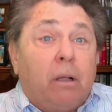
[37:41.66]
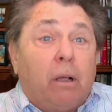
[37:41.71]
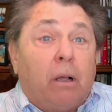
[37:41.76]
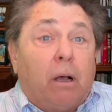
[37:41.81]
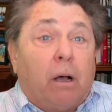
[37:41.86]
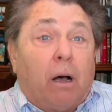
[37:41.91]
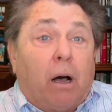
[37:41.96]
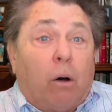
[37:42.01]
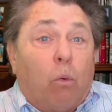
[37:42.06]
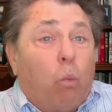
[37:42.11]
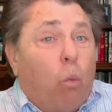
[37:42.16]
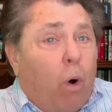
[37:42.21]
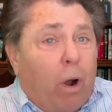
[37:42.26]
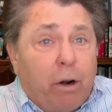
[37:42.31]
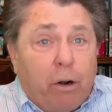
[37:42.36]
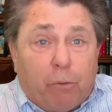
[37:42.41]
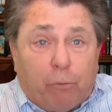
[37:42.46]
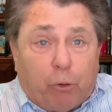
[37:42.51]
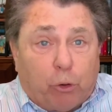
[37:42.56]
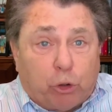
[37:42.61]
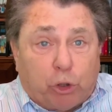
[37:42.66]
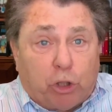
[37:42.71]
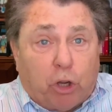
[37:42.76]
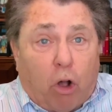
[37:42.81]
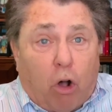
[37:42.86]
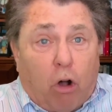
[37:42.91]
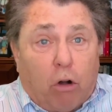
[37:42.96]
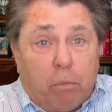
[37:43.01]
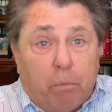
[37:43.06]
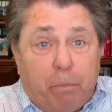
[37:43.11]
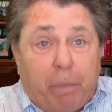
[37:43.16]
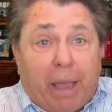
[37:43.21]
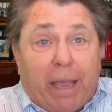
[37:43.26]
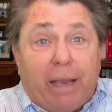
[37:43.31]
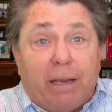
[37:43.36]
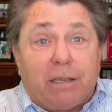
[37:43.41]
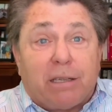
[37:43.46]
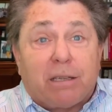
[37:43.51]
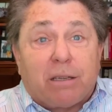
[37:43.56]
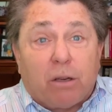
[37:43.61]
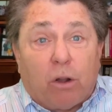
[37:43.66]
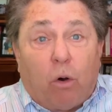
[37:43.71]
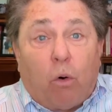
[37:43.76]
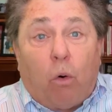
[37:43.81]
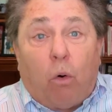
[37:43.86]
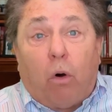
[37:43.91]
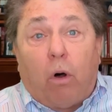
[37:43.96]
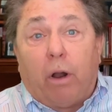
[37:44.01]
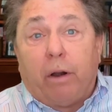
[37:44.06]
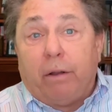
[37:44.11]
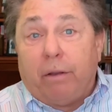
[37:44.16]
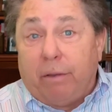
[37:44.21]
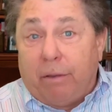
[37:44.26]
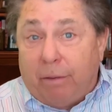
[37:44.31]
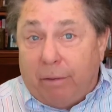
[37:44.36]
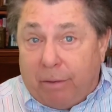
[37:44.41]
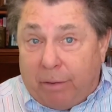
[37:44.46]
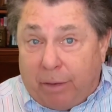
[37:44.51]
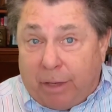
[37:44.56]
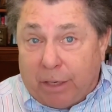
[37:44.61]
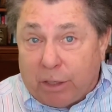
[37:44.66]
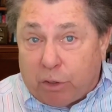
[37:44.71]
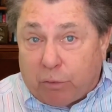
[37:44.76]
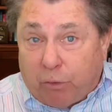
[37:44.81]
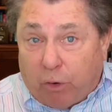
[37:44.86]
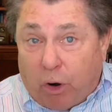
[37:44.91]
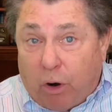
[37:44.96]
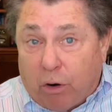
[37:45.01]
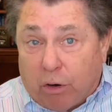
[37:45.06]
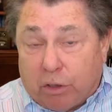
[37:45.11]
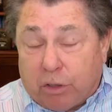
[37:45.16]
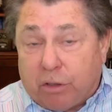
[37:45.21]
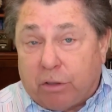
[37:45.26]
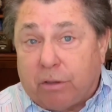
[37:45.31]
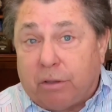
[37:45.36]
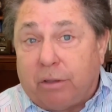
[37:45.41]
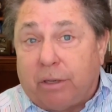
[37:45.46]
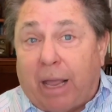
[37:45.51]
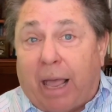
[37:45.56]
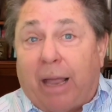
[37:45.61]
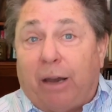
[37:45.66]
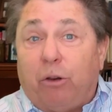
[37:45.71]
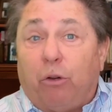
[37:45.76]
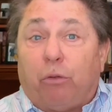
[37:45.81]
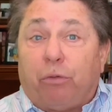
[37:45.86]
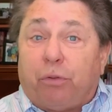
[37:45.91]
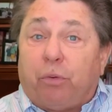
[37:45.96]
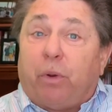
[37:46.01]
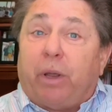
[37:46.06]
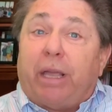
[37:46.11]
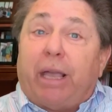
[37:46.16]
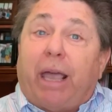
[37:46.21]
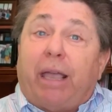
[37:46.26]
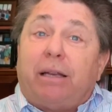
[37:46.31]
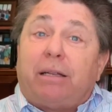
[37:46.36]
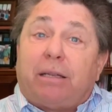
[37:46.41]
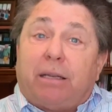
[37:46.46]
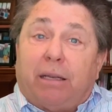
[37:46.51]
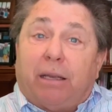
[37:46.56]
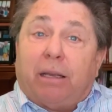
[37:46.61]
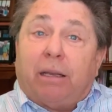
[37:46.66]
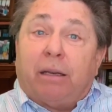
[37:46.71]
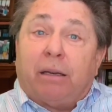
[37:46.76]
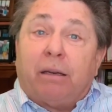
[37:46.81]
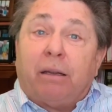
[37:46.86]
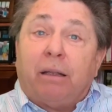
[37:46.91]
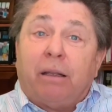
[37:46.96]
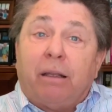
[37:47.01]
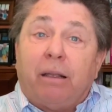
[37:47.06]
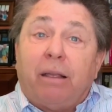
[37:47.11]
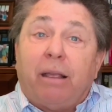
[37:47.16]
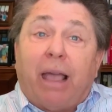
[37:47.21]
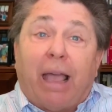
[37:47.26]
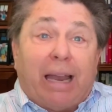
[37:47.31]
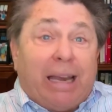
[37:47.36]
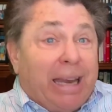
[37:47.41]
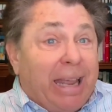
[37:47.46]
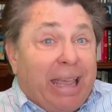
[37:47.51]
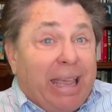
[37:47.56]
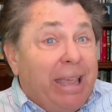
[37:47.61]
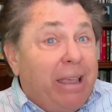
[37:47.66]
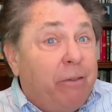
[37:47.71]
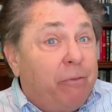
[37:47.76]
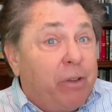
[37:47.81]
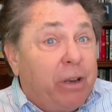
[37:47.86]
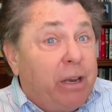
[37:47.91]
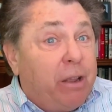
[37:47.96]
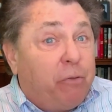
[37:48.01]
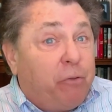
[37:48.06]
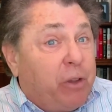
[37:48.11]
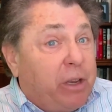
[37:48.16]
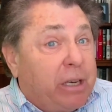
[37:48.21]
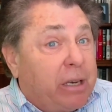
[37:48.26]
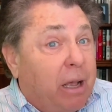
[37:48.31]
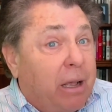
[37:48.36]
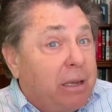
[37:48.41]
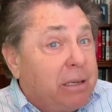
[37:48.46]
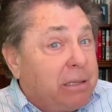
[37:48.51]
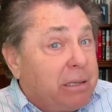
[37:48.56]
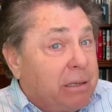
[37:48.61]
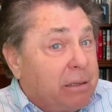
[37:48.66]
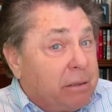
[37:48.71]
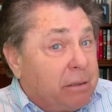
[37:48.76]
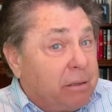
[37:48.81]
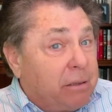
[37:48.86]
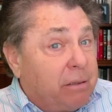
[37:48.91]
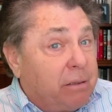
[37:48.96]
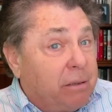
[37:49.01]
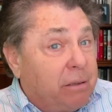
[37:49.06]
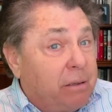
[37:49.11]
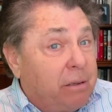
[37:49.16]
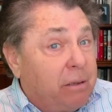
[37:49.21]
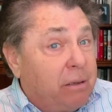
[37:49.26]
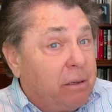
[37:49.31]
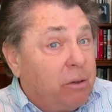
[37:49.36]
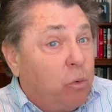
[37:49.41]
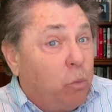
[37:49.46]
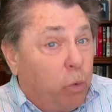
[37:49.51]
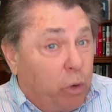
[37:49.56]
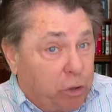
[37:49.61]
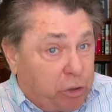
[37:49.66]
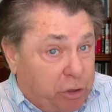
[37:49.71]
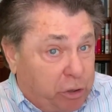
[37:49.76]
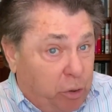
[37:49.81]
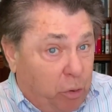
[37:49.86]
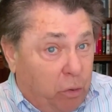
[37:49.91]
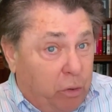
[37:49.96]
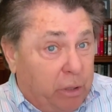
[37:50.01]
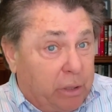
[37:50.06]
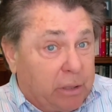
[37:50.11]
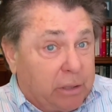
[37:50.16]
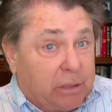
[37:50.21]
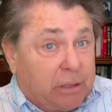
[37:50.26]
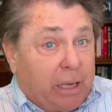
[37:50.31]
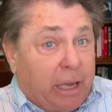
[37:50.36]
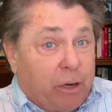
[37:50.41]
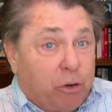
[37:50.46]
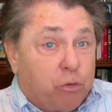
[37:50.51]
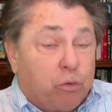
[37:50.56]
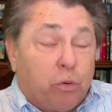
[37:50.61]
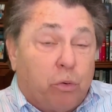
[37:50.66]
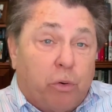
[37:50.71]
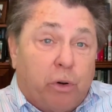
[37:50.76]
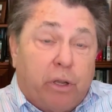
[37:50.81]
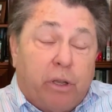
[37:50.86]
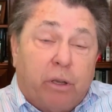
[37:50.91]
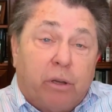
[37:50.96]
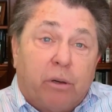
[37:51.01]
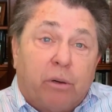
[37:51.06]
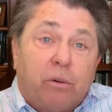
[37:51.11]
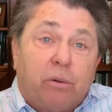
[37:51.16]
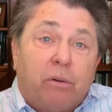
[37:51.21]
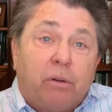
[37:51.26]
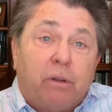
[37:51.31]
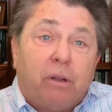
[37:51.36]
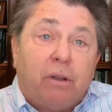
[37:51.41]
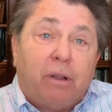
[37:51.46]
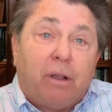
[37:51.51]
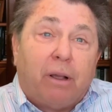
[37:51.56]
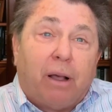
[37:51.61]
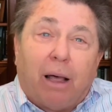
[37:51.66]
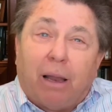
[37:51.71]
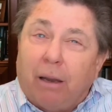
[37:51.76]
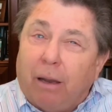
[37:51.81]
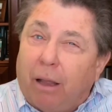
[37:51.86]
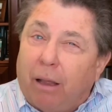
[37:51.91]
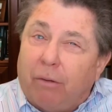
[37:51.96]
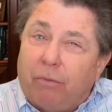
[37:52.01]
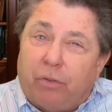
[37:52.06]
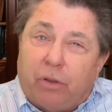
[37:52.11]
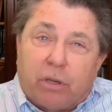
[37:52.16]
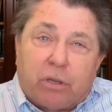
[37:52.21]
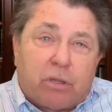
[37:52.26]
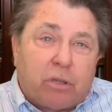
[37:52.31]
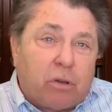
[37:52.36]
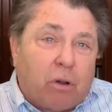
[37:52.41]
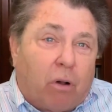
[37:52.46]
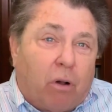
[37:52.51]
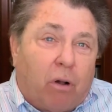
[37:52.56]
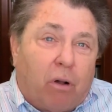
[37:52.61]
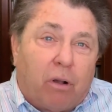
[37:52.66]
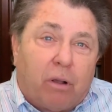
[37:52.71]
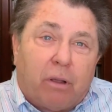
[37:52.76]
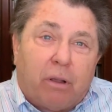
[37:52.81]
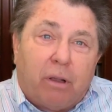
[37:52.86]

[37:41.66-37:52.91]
a wonderful song, based on this verse, Daniel 3:18. And even if he doesn't, we're still going to stay true to you. I love this song.